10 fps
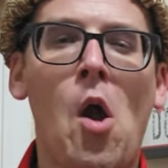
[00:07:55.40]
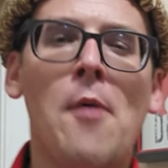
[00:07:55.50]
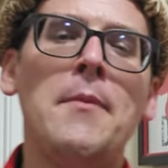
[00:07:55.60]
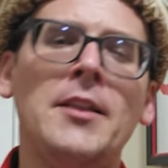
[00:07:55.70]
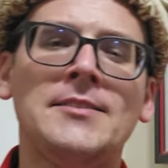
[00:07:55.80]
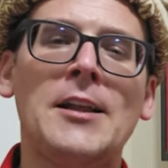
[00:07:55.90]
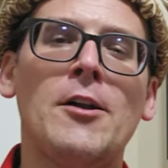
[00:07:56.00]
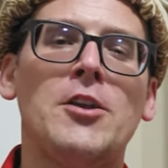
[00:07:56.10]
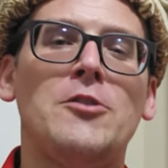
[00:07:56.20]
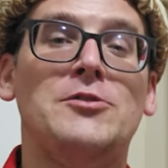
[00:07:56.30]
Our
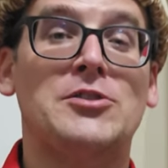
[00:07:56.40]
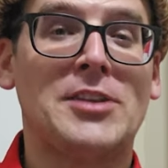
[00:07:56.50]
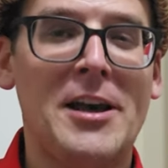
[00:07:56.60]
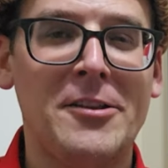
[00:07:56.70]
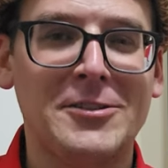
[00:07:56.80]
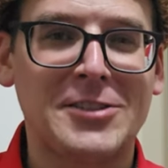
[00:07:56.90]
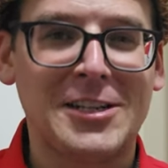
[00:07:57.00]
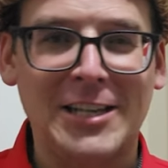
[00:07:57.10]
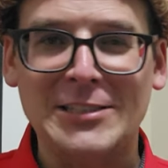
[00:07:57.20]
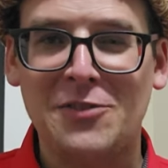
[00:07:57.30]
military uses colors
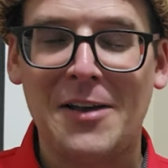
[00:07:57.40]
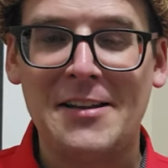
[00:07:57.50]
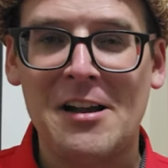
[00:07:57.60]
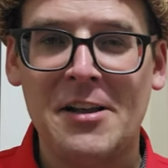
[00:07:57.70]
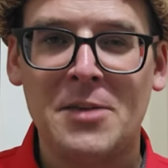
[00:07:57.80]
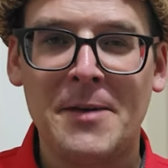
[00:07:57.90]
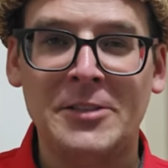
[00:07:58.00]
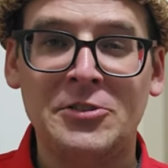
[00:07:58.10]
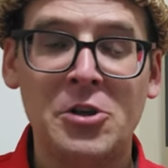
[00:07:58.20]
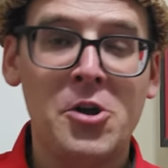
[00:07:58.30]
to classify
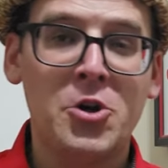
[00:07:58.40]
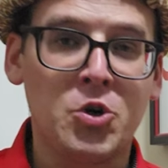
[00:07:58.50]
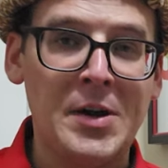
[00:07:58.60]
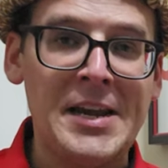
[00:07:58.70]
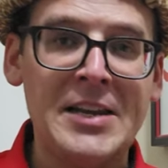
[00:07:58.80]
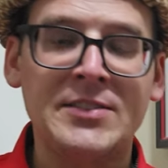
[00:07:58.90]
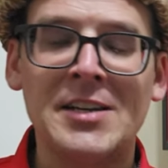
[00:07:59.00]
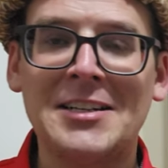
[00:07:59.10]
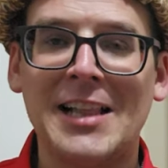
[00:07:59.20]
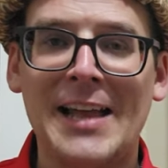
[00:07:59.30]
documents. Green is
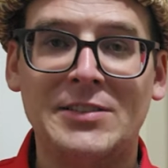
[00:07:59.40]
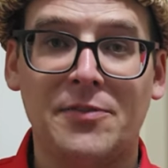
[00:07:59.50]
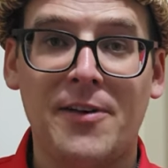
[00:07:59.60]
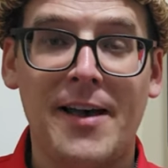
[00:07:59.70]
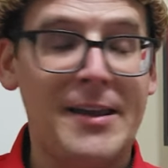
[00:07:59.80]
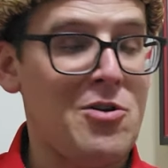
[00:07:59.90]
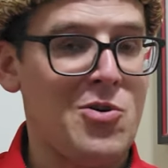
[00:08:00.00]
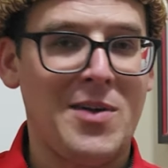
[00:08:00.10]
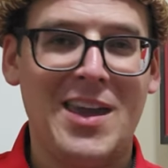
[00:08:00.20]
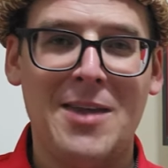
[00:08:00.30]
unclassified,
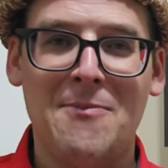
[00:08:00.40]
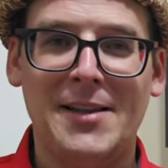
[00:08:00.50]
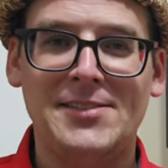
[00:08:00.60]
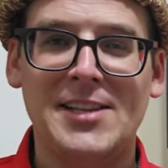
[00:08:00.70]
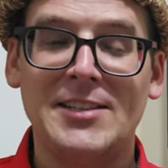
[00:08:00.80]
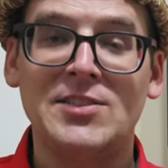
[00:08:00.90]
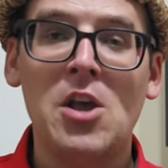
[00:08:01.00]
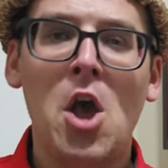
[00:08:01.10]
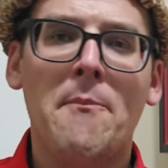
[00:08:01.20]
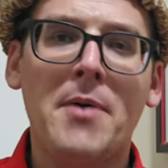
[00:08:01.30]
okay, makes sense.
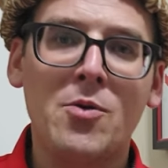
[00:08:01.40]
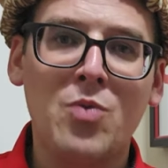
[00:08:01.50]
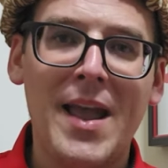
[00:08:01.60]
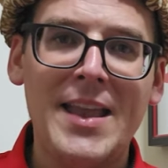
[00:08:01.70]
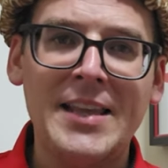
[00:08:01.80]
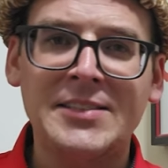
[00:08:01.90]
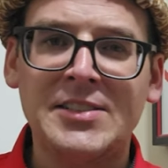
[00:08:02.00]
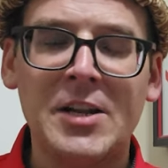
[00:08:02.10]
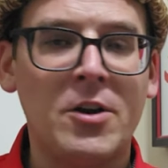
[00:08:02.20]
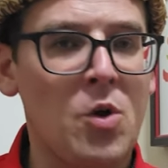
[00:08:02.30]
But red is
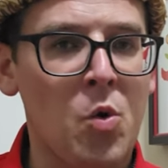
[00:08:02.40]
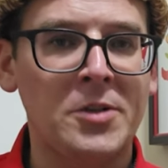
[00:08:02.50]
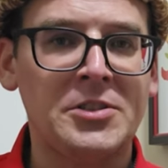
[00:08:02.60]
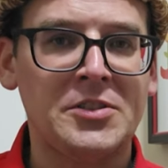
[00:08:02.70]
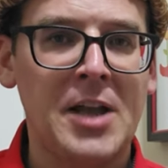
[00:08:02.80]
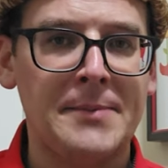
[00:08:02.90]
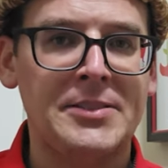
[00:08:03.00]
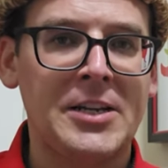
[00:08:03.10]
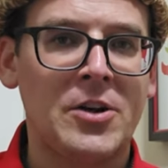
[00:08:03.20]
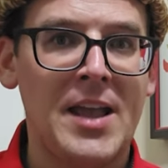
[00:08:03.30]
secret, orange is top
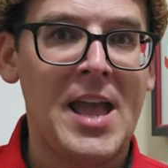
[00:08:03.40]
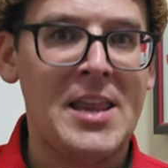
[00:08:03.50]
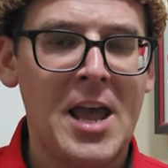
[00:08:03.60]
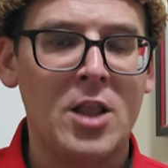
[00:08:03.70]
secret, and